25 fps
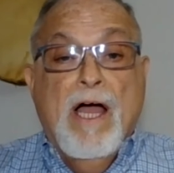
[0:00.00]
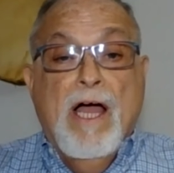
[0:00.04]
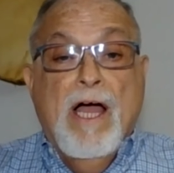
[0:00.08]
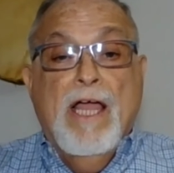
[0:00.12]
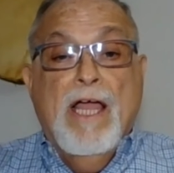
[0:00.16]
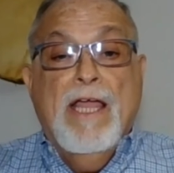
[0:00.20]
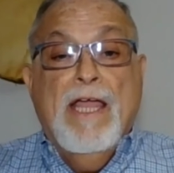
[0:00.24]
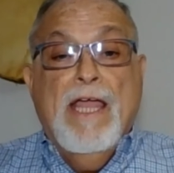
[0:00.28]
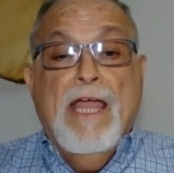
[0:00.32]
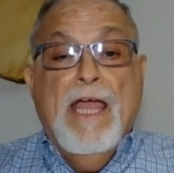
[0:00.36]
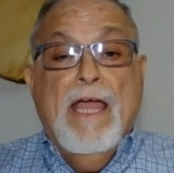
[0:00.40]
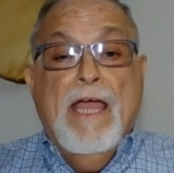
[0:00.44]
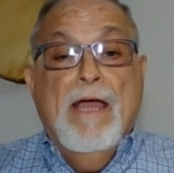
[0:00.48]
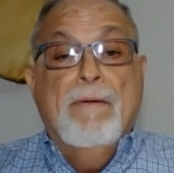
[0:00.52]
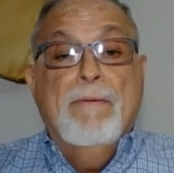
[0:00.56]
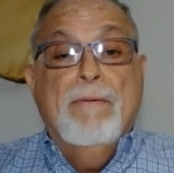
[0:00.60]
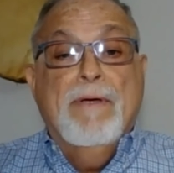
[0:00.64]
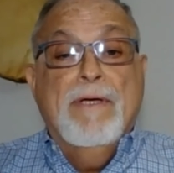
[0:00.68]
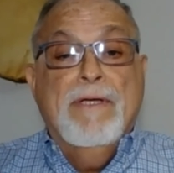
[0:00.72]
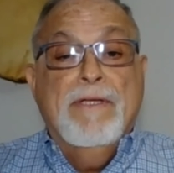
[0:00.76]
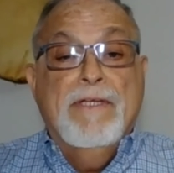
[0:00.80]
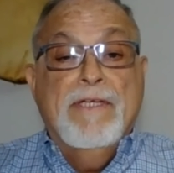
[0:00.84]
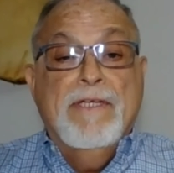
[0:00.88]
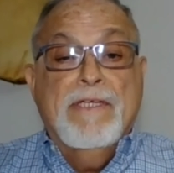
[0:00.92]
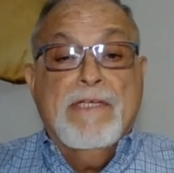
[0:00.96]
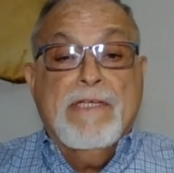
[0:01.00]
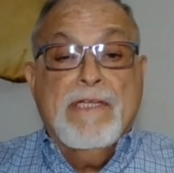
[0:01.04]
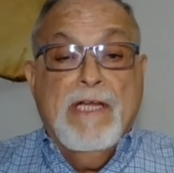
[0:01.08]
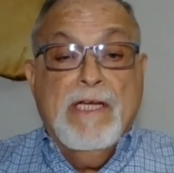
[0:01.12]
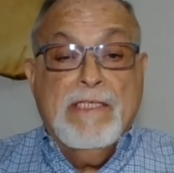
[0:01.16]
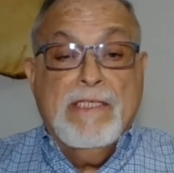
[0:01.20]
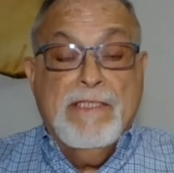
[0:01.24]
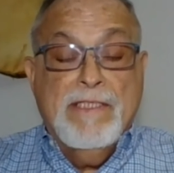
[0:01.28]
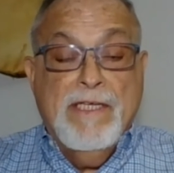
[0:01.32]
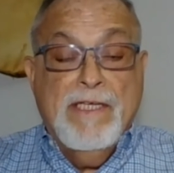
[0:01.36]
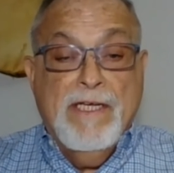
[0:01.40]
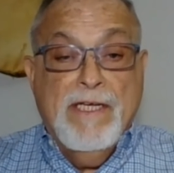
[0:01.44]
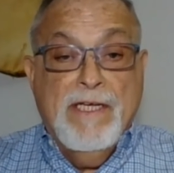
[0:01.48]
I am a
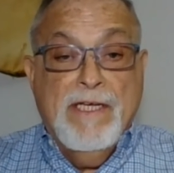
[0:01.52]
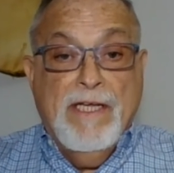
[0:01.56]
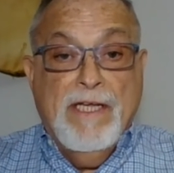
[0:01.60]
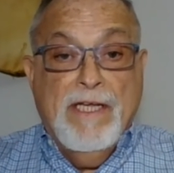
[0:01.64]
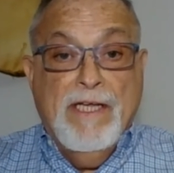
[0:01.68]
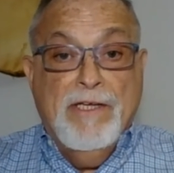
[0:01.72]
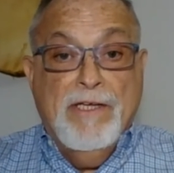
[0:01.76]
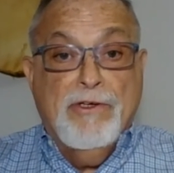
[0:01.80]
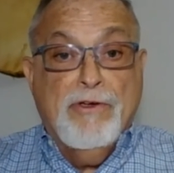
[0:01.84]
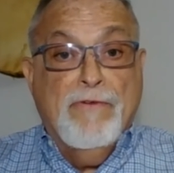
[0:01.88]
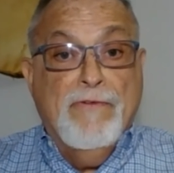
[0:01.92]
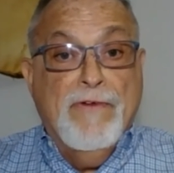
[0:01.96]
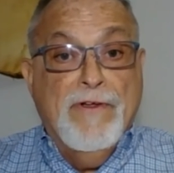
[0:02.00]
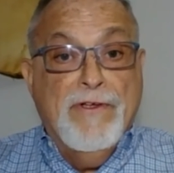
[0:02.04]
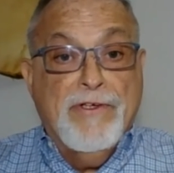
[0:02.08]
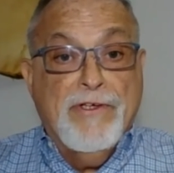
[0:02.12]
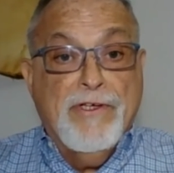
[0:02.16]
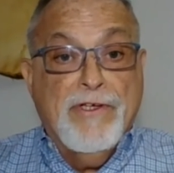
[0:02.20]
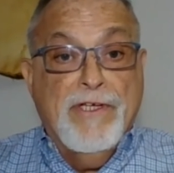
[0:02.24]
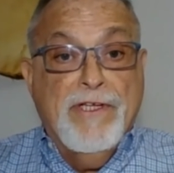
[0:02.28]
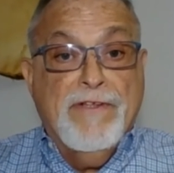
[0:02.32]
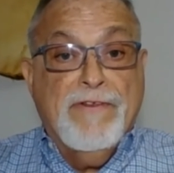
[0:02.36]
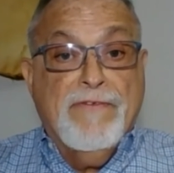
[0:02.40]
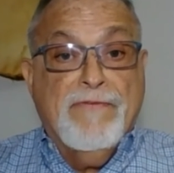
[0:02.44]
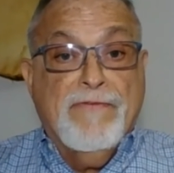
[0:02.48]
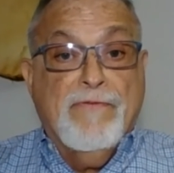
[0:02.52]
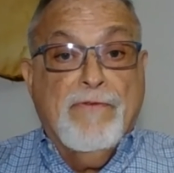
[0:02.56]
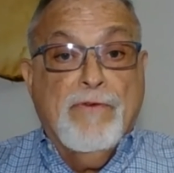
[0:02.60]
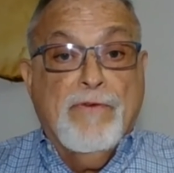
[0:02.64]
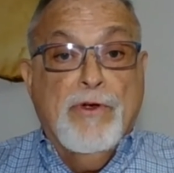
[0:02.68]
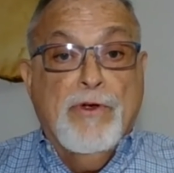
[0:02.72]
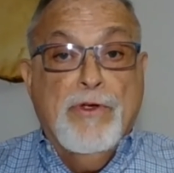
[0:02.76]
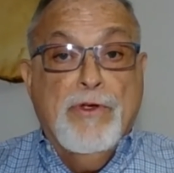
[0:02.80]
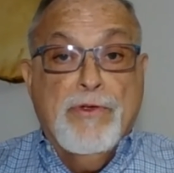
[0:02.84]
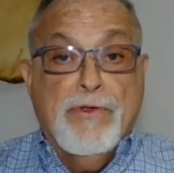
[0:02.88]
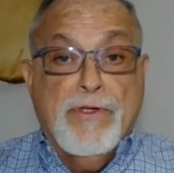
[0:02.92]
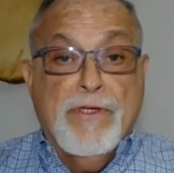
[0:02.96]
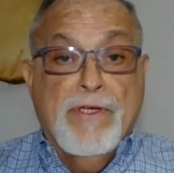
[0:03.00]
dyslexia interventionist
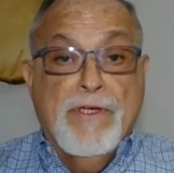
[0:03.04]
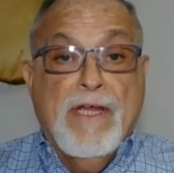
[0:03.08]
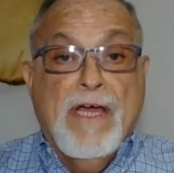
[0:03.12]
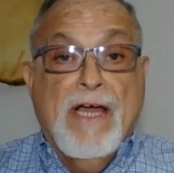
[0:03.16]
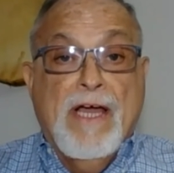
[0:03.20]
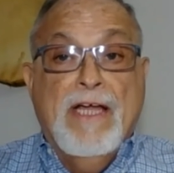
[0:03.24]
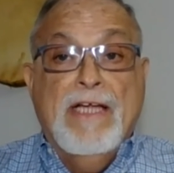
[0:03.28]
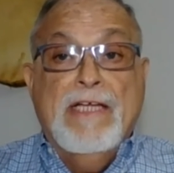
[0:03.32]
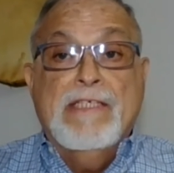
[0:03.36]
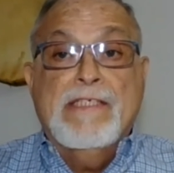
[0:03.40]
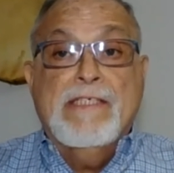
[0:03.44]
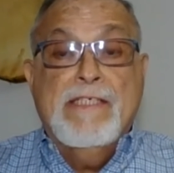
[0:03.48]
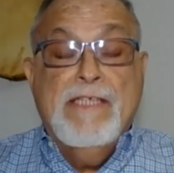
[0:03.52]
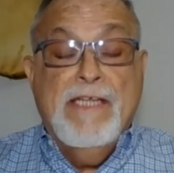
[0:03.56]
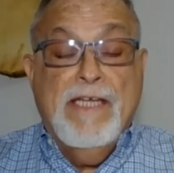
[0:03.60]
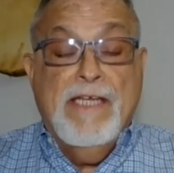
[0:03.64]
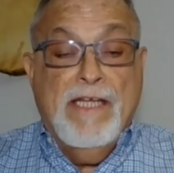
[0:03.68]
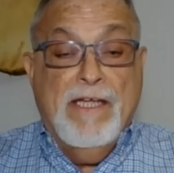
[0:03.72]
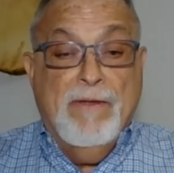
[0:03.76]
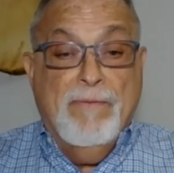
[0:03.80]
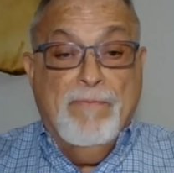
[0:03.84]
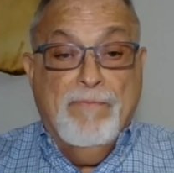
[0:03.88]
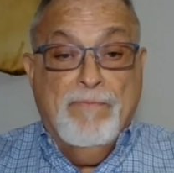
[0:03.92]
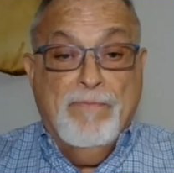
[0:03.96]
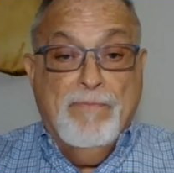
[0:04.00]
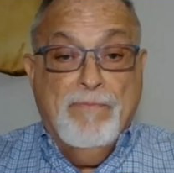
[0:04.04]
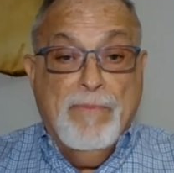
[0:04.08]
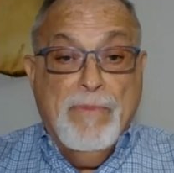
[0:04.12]
for Houston ISD.